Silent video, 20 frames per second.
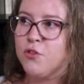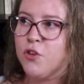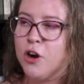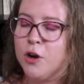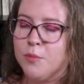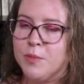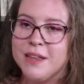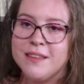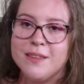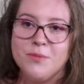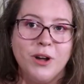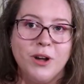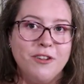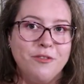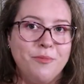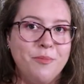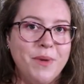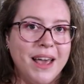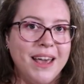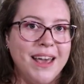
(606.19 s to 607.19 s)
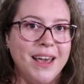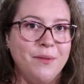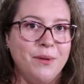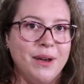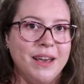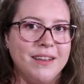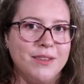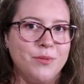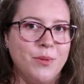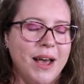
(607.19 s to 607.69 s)
from is one of my
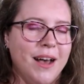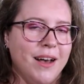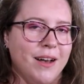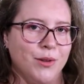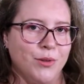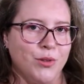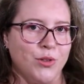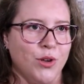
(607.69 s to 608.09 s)
iwi as well,